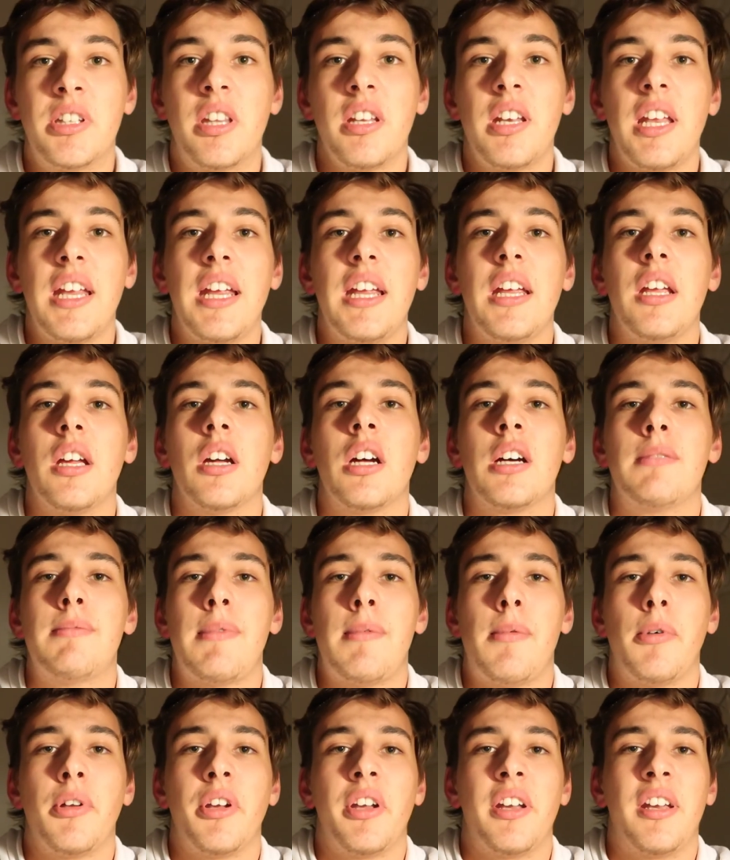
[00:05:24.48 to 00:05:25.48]
But today
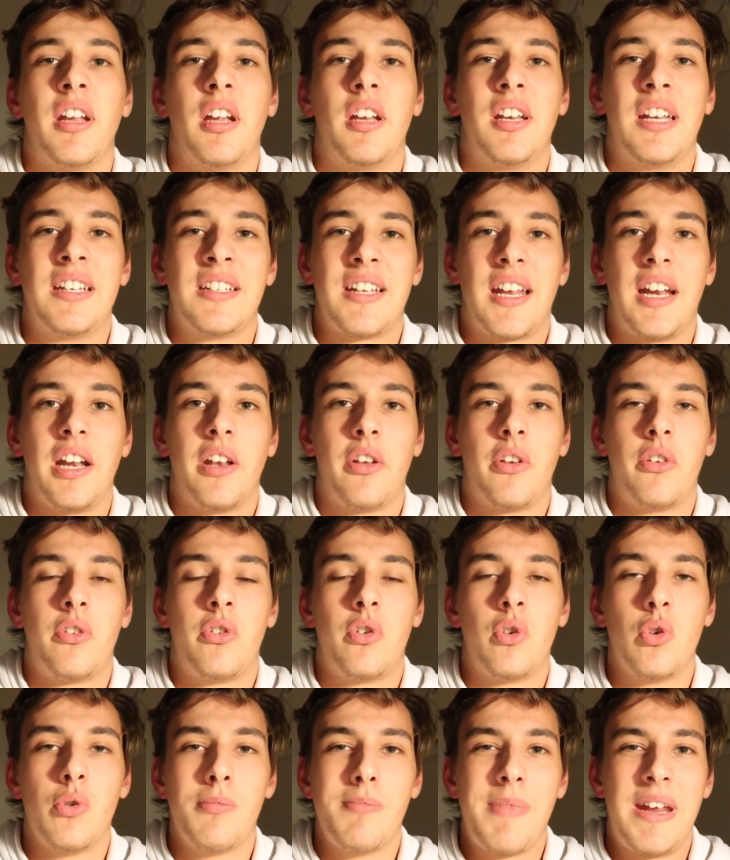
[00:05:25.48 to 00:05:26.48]
my mother
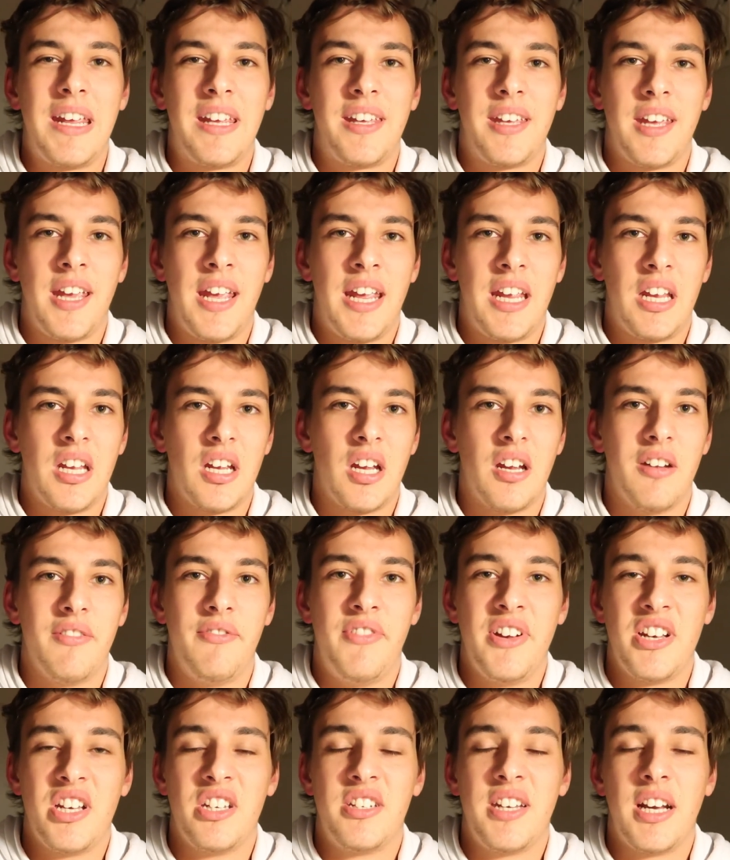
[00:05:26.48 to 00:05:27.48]
decided to make a
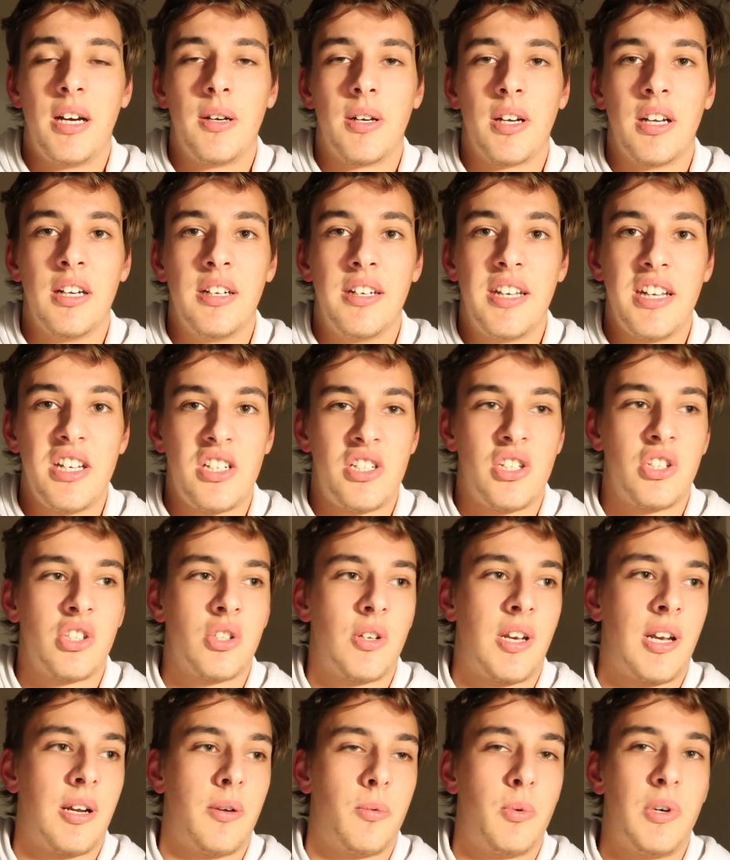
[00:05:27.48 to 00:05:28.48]
vegetarian
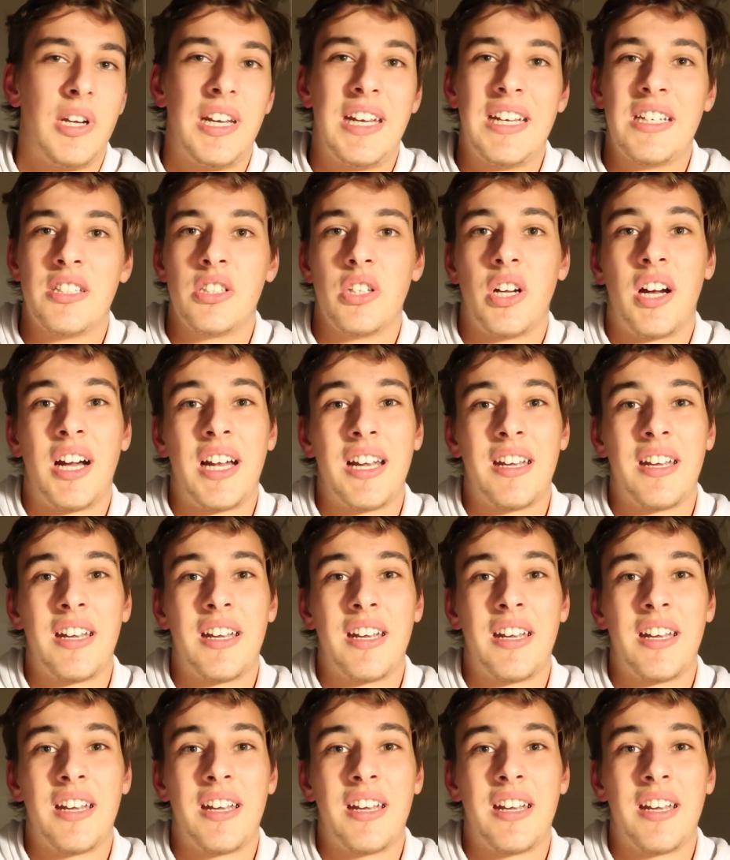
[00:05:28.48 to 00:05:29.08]
dish, so that really is not